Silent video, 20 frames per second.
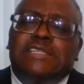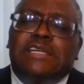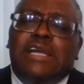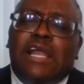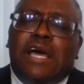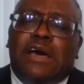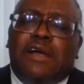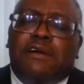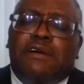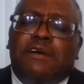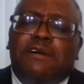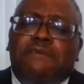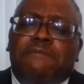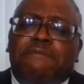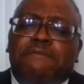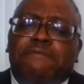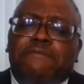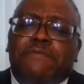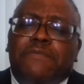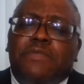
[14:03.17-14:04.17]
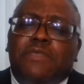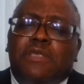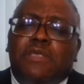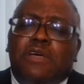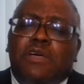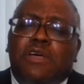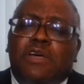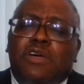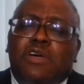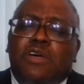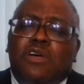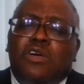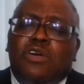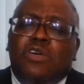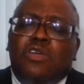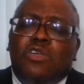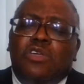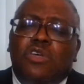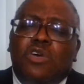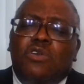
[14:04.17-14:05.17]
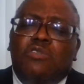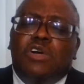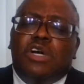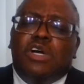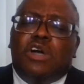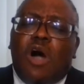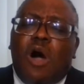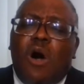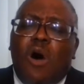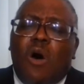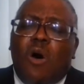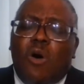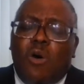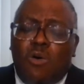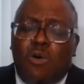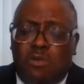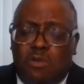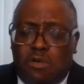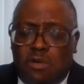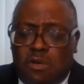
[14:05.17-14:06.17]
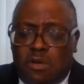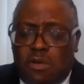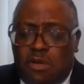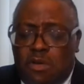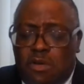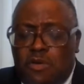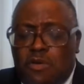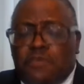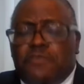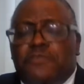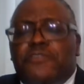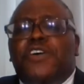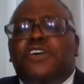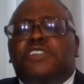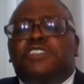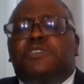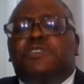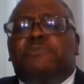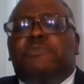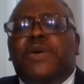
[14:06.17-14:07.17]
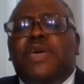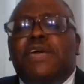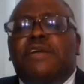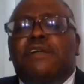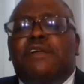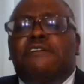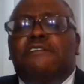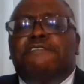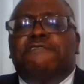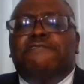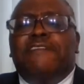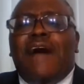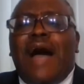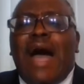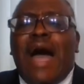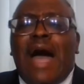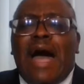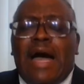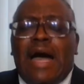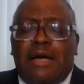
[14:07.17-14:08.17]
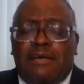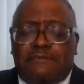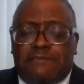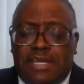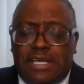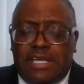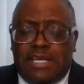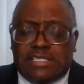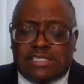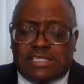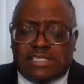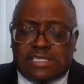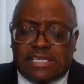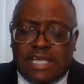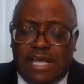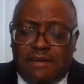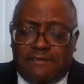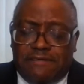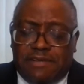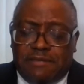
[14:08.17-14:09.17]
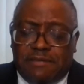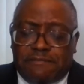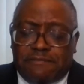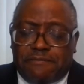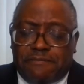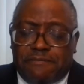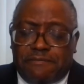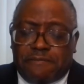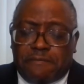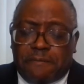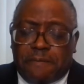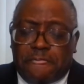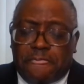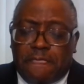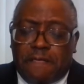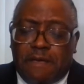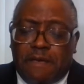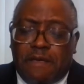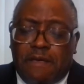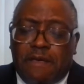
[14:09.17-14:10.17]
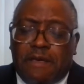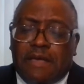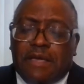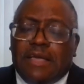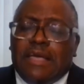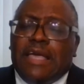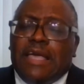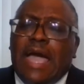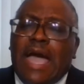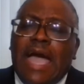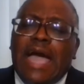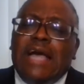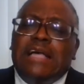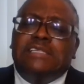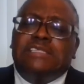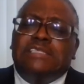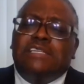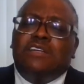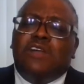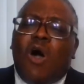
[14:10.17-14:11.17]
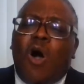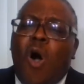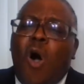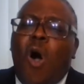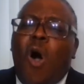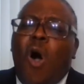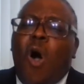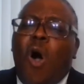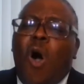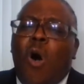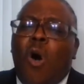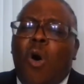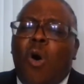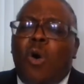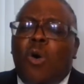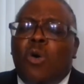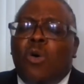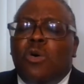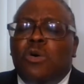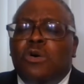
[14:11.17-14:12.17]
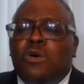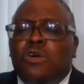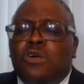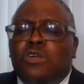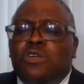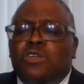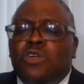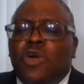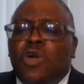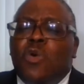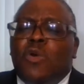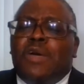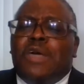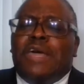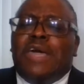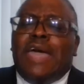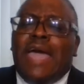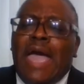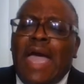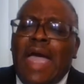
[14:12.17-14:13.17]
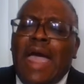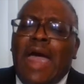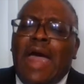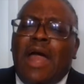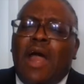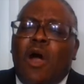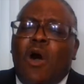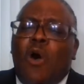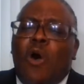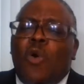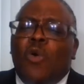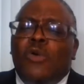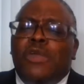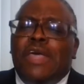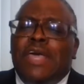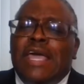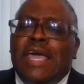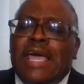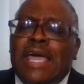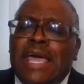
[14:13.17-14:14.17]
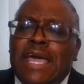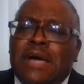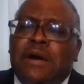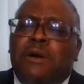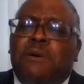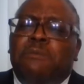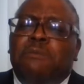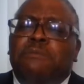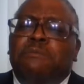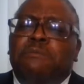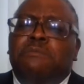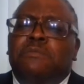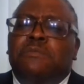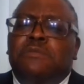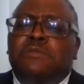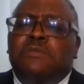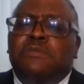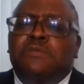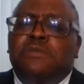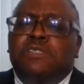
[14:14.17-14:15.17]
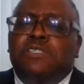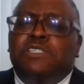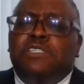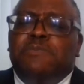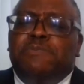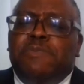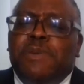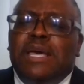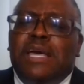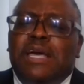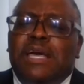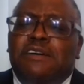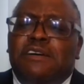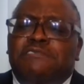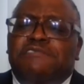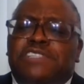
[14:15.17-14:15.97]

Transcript: letter. You recall 1 Peter 5 and 7. Casting all your care on him, speaking of